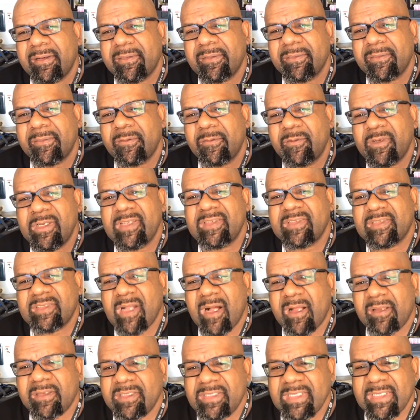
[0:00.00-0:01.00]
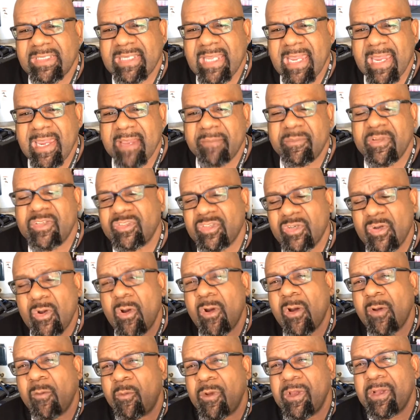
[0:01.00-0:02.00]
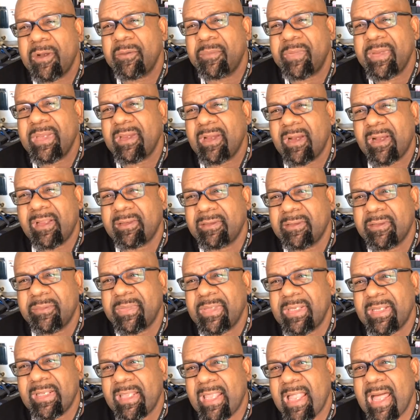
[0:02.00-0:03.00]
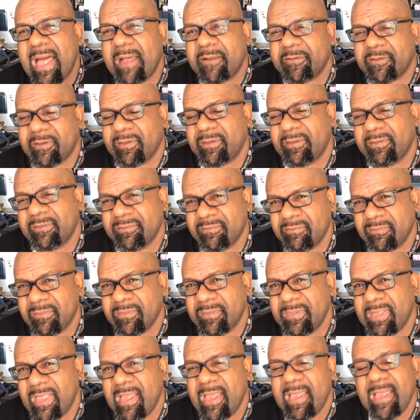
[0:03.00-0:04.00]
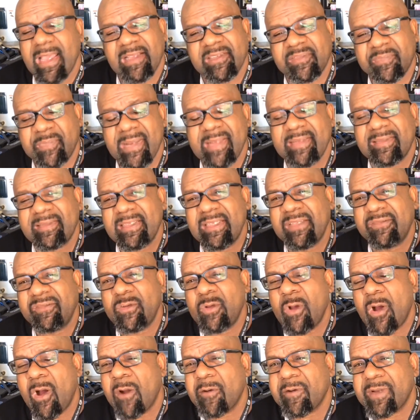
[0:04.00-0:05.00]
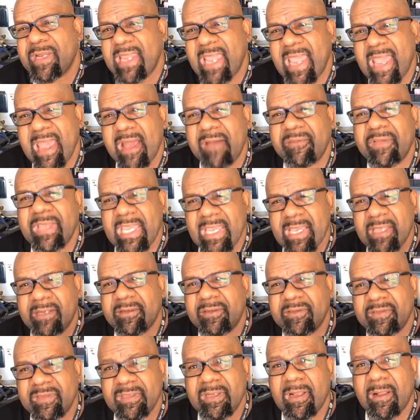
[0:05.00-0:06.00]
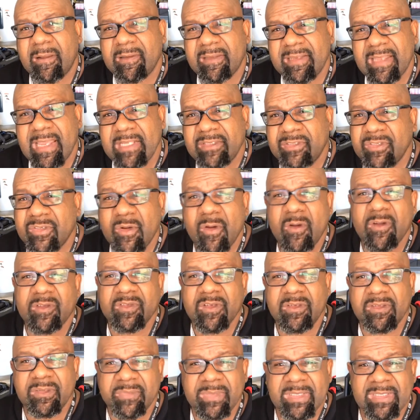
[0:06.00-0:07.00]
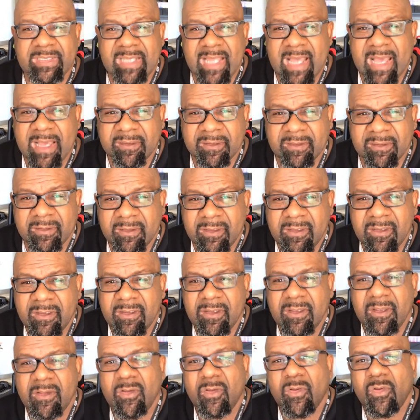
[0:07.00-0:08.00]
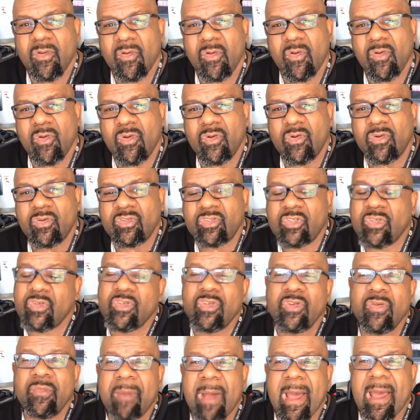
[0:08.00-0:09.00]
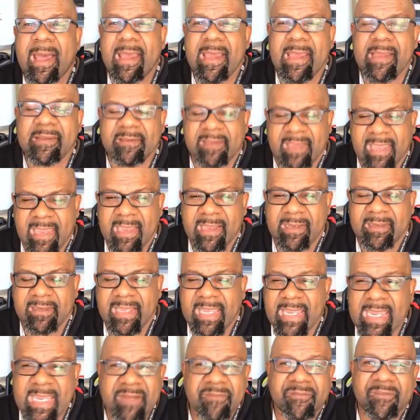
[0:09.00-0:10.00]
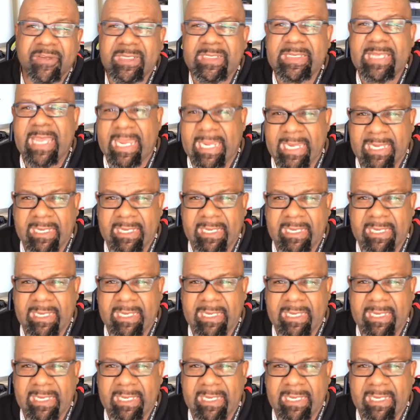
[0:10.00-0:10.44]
installing your cam is your car will be a little bit louder, especially if you already have headers and all of that. Your car is going to be louder. Do you mind that every day?